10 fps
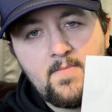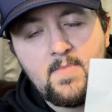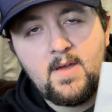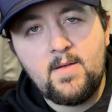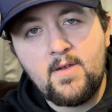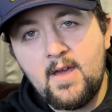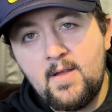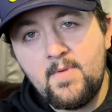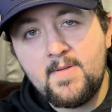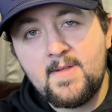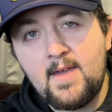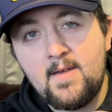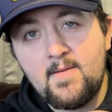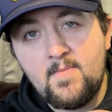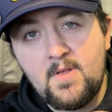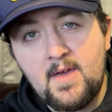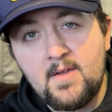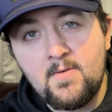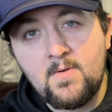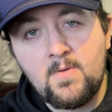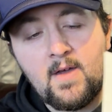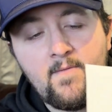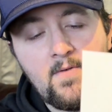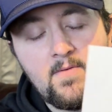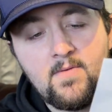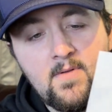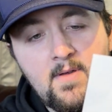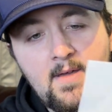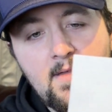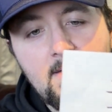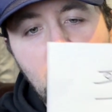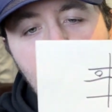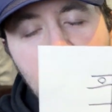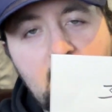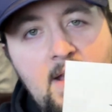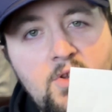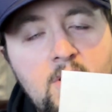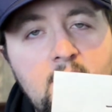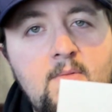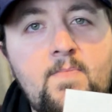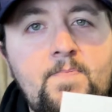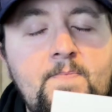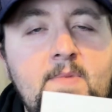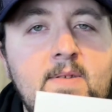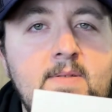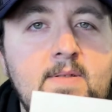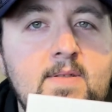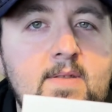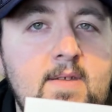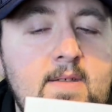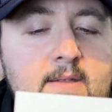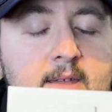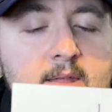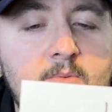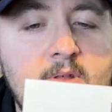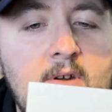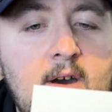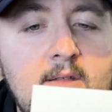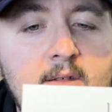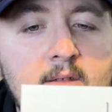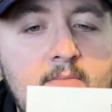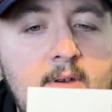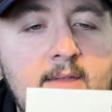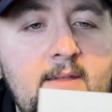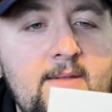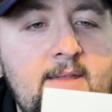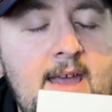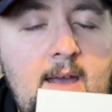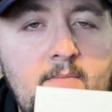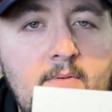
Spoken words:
And again, I'm going to say it molecular level. It's creating tension. That's what's causing the blade to snap.